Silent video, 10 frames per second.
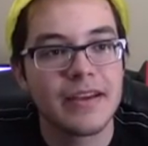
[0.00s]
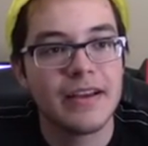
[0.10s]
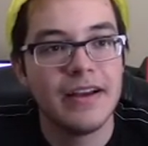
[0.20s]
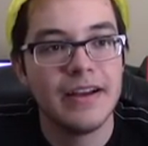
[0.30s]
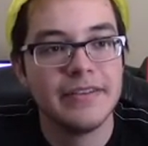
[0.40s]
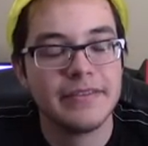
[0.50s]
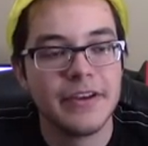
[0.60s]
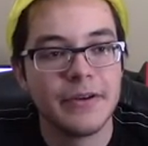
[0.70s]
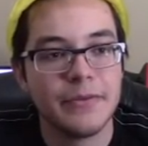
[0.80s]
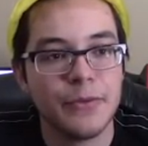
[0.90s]
uh,
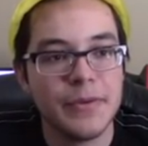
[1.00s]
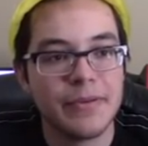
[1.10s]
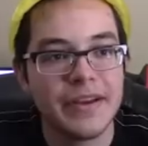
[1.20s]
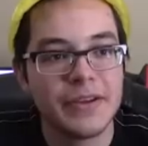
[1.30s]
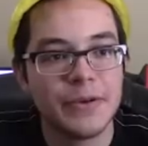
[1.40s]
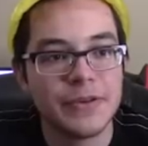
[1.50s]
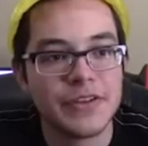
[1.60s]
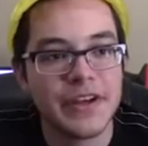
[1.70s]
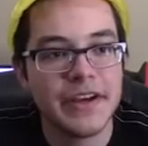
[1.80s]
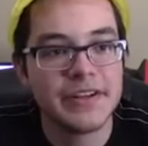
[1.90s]
you know, replayed the whole
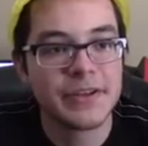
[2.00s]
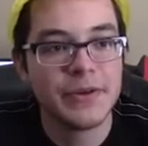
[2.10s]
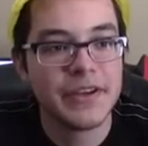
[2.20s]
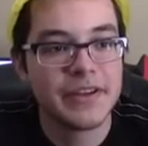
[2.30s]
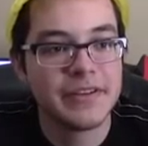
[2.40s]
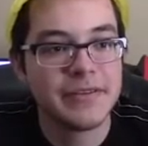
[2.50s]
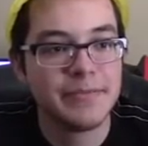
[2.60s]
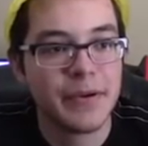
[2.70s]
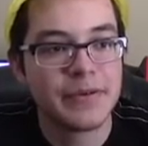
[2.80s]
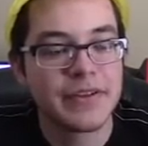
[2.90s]
stage so he can
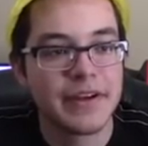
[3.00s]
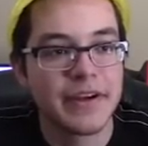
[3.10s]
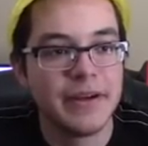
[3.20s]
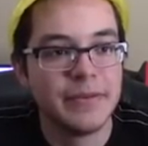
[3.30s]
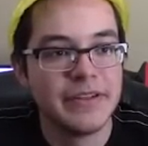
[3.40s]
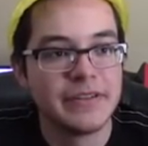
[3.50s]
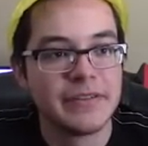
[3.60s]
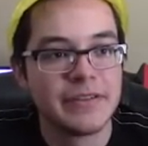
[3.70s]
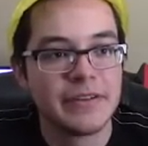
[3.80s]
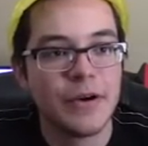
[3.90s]
post that comment.
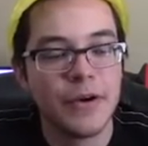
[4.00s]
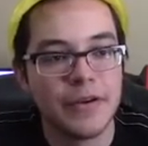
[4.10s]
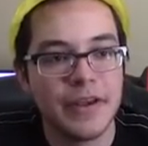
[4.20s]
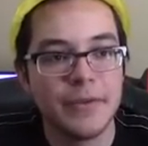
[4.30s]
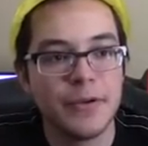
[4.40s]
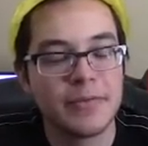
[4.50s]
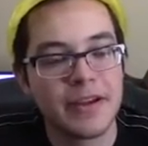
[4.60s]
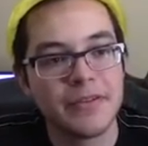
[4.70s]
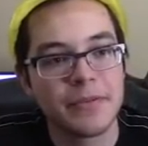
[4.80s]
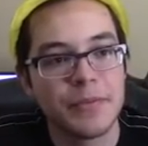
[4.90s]
Or he
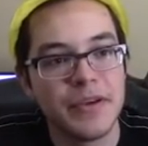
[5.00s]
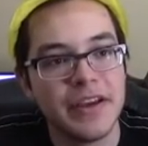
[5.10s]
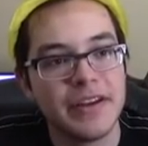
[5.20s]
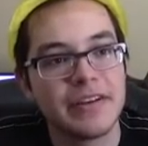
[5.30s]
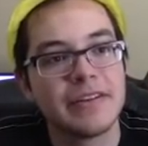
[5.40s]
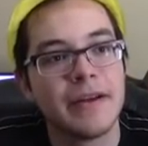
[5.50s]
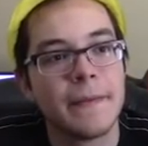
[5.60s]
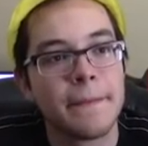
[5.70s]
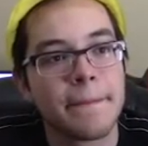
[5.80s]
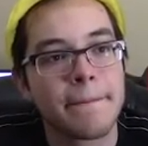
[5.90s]
replayed from the beginning.
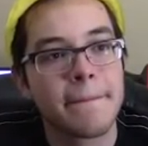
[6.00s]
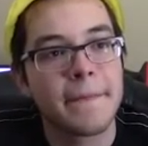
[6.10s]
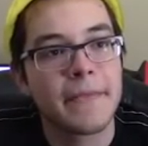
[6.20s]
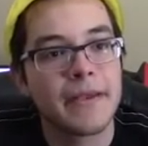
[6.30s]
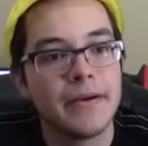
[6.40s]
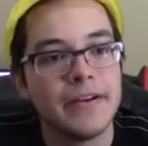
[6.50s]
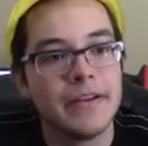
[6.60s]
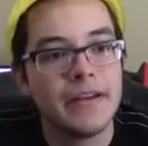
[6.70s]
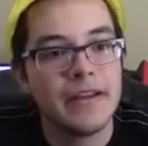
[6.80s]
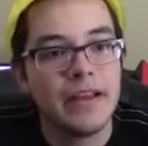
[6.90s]
Alright.
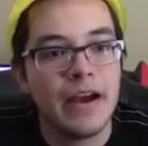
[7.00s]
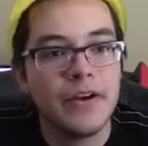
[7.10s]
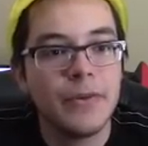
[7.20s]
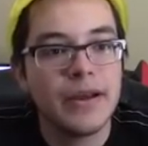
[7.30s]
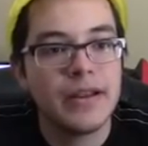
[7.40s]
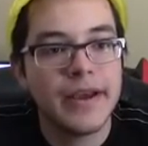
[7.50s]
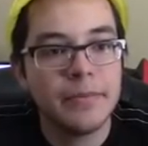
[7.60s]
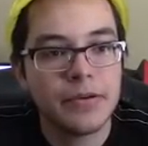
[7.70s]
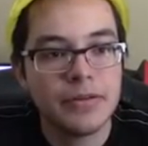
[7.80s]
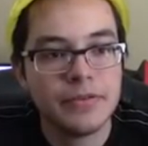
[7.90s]
I don't know why a
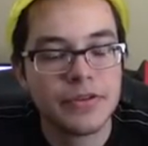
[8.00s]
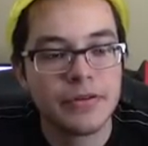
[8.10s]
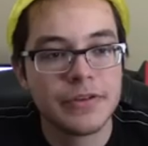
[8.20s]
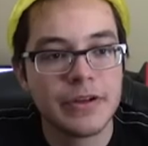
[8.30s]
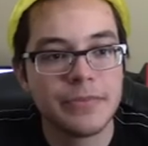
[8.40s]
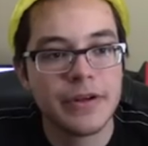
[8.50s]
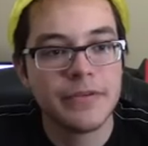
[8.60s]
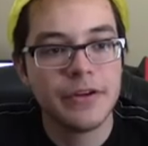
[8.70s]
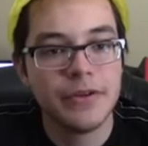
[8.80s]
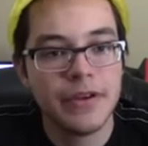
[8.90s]
light bulb shows up
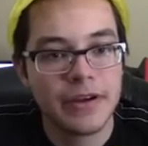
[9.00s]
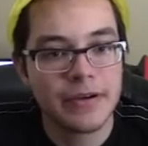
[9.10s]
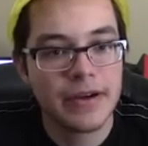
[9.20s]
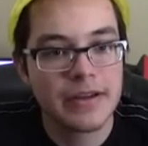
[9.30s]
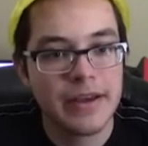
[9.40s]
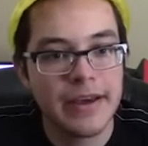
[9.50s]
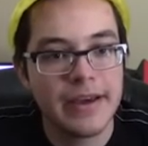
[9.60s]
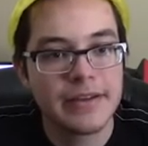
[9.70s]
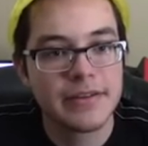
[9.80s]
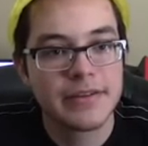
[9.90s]
whenever you do that correctly. I
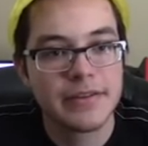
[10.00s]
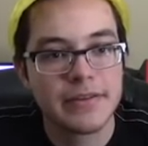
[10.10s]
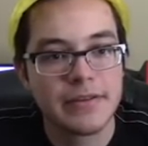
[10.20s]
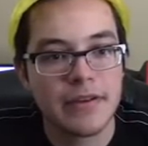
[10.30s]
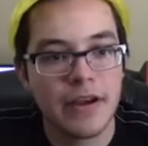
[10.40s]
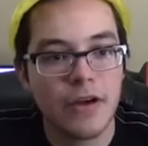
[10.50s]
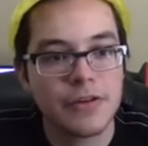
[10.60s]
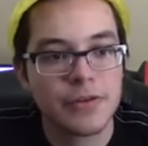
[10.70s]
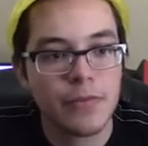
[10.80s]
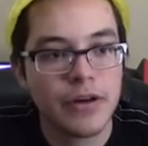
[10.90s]
guess like, oh,
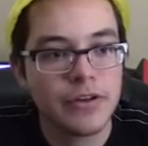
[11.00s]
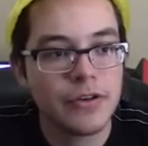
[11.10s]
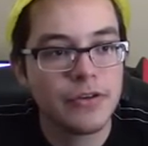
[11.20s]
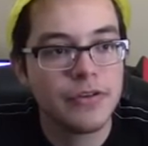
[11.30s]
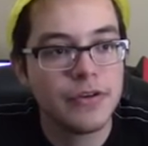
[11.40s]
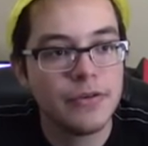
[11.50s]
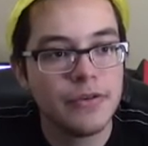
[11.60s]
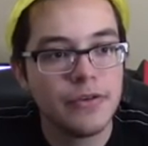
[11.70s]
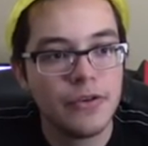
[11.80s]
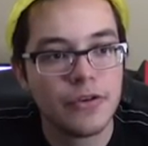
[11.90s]
smart dude,
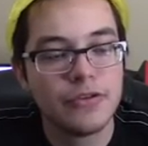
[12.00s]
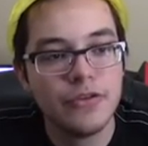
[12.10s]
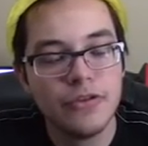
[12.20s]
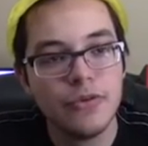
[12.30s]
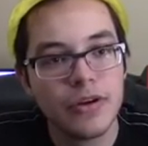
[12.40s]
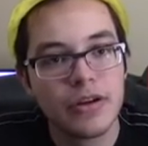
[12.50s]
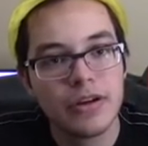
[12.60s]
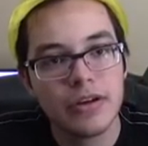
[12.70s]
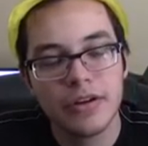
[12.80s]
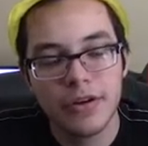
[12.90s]
dude, you're, you're doing
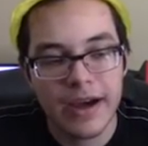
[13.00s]
good. You